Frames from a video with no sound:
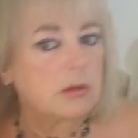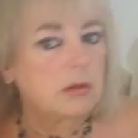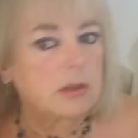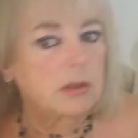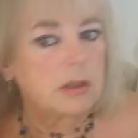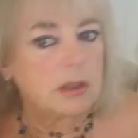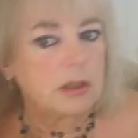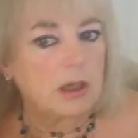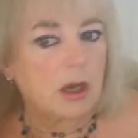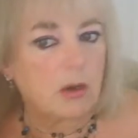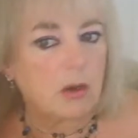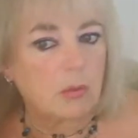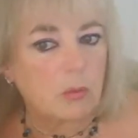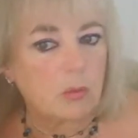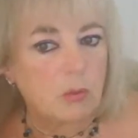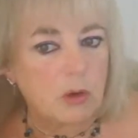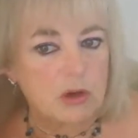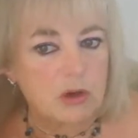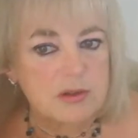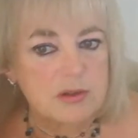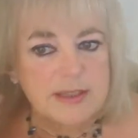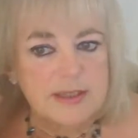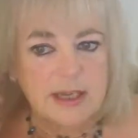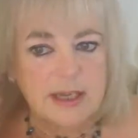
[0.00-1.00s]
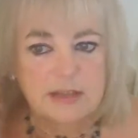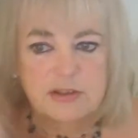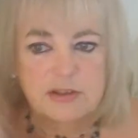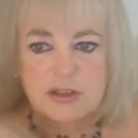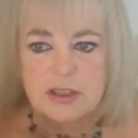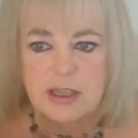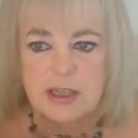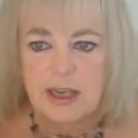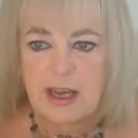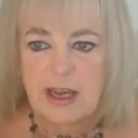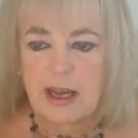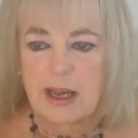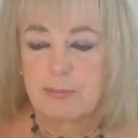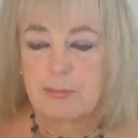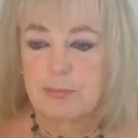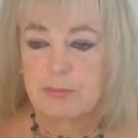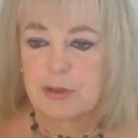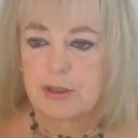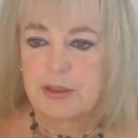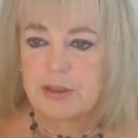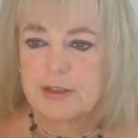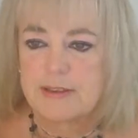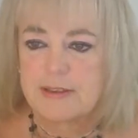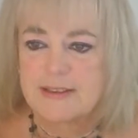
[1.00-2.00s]
you know, what's actually
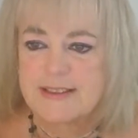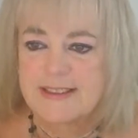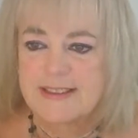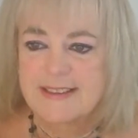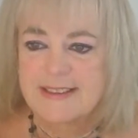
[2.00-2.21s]
happened.